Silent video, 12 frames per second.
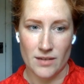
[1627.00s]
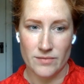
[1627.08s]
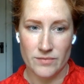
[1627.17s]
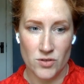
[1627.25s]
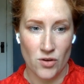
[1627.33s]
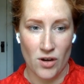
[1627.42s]
Yeah,
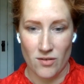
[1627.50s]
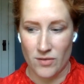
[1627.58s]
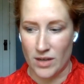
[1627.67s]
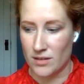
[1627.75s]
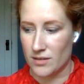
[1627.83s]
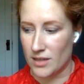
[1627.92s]
it's a great
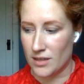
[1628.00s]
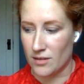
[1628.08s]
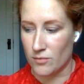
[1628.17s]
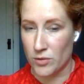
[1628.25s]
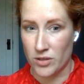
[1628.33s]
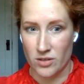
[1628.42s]
event.
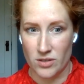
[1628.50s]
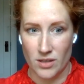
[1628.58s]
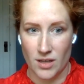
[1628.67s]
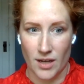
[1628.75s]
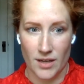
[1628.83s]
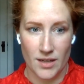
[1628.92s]
We learned
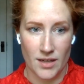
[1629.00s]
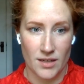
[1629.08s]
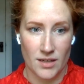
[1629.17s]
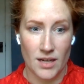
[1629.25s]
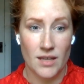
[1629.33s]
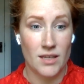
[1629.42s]
a lot,
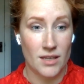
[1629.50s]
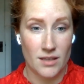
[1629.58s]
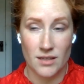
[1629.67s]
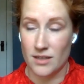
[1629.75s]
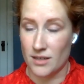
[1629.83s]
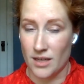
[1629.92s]
and I
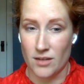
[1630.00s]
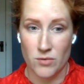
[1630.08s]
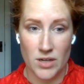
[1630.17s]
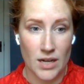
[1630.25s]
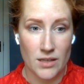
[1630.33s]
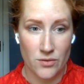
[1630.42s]
think again
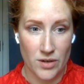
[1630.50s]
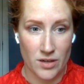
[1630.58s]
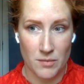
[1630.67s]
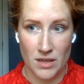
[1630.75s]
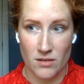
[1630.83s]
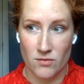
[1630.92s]
would highly
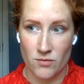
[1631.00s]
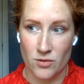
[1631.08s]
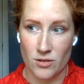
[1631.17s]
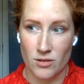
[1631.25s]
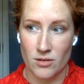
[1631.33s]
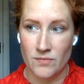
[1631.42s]
recommend
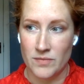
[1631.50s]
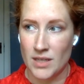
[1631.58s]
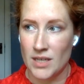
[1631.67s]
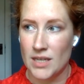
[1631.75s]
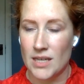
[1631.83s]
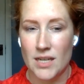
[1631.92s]
for
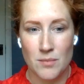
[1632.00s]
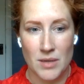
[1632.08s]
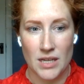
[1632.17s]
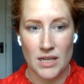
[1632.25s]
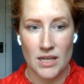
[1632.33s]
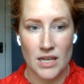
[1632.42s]
any
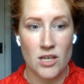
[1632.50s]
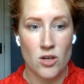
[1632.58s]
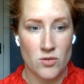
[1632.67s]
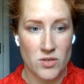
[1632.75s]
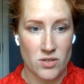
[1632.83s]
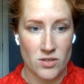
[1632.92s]

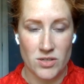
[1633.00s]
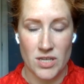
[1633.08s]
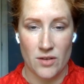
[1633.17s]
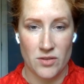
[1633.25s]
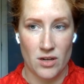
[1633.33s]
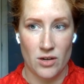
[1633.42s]

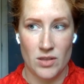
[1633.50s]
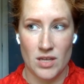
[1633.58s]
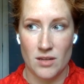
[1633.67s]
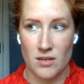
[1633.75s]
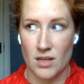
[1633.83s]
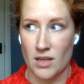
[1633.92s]
OSINTers out there
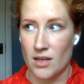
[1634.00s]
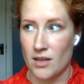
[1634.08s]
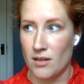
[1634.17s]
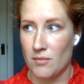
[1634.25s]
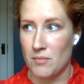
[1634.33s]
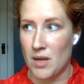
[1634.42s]

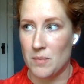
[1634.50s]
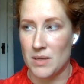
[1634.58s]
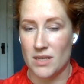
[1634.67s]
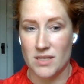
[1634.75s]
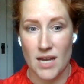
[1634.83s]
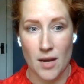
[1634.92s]
that might
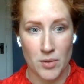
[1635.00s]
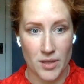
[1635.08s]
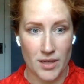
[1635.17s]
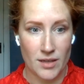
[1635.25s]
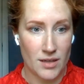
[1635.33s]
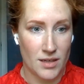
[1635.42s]
be
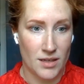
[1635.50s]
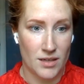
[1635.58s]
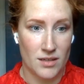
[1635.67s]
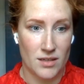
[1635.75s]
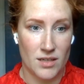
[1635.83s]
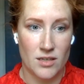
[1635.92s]
dabbling
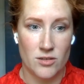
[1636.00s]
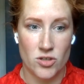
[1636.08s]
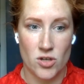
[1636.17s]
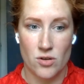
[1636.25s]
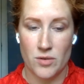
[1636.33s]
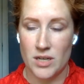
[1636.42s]
in
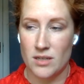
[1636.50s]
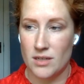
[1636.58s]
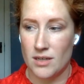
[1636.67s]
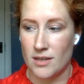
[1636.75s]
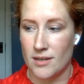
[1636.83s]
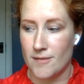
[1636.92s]
GeoInt,
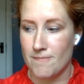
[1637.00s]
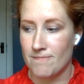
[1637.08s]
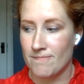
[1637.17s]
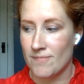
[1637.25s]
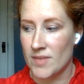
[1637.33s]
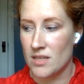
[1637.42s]

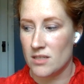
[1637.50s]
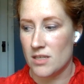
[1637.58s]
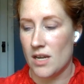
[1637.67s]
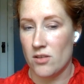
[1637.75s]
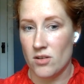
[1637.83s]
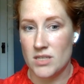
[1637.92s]

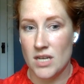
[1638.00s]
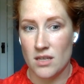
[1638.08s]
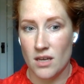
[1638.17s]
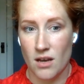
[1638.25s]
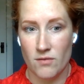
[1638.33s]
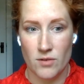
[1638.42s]
to either
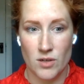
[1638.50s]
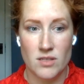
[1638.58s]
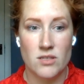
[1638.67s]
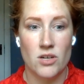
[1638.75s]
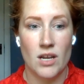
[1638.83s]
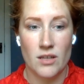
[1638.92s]
attend the
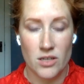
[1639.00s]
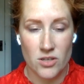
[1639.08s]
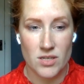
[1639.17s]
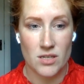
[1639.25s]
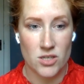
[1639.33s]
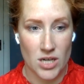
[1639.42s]
conference or, yeah, like
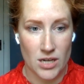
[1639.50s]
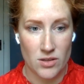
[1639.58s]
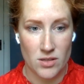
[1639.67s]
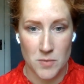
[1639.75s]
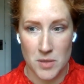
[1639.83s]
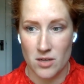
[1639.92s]
you said, to check
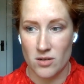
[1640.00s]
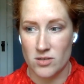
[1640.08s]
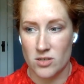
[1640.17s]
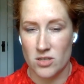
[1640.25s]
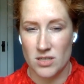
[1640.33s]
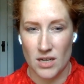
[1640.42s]
out the
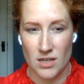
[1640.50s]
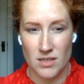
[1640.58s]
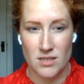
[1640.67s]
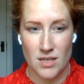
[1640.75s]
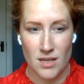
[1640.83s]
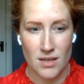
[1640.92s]
speakers and just kind of
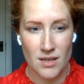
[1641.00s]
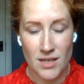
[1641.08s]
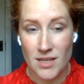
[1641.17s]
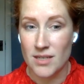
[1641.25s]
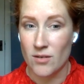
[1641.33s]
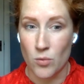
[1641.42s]
see
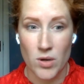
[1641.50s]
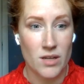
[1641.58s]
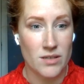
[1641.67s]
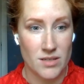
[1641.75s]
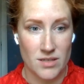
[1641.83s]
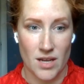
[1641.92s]
what
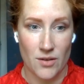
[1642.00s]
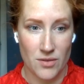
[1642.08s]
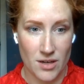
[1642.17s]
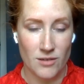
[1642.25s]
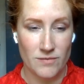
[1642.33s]
else is out